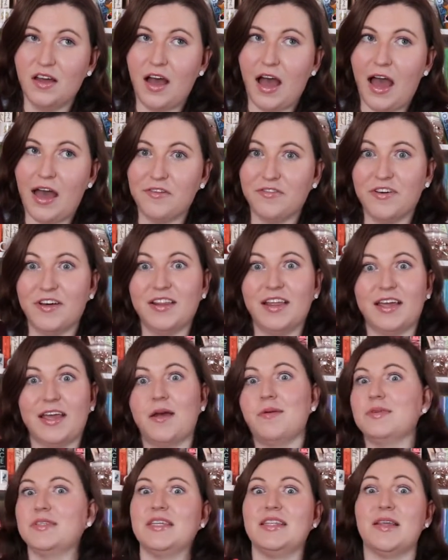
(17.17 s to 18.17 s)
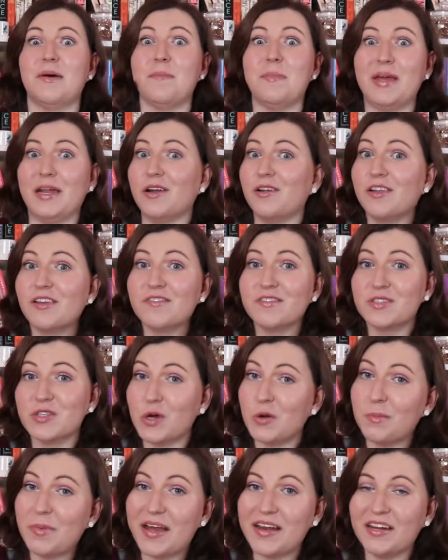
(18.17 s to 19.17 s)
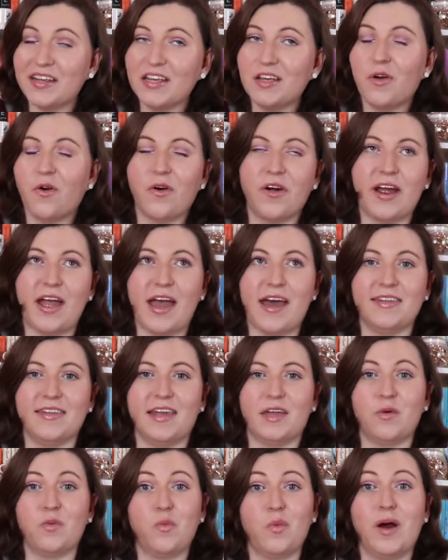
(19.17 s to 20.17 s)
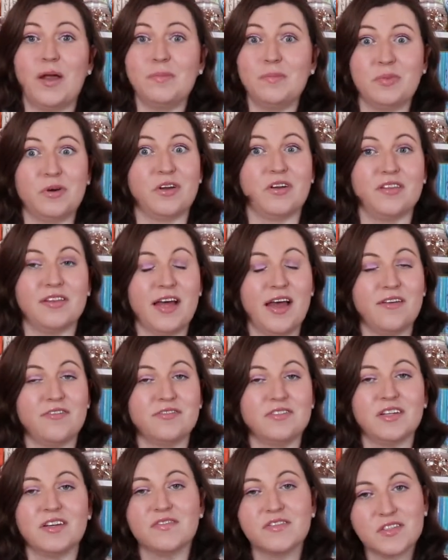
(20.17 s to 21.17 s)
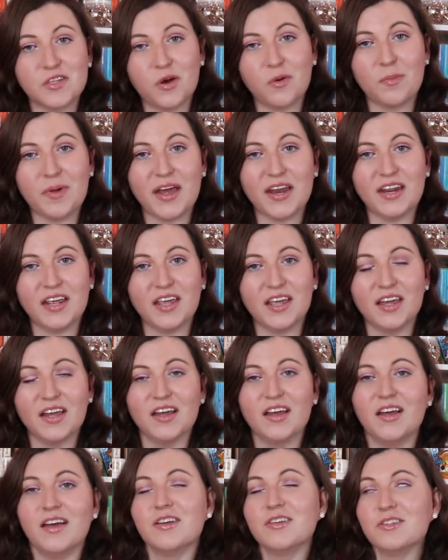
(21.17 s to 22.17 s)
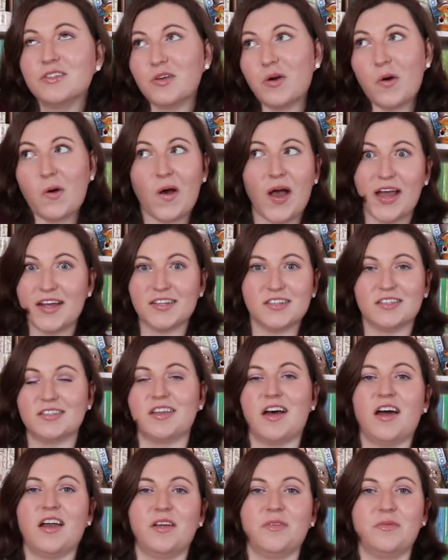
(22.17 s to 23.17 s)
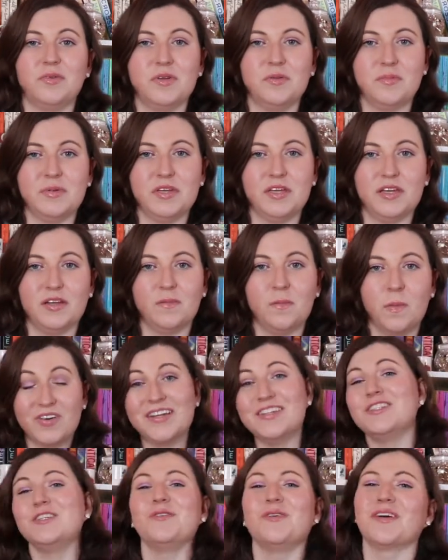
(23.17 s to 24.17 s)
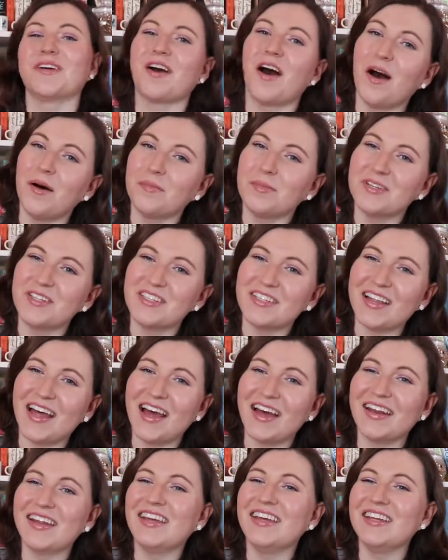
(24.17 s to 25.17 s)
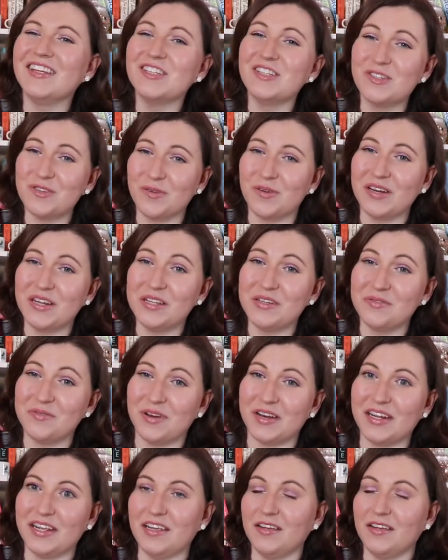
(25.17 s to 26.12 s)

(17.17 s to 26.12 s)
I felt like I was in the middle of so many, or I had like one book left of so many. So I just thought it would be fun to accomplish that in 2020.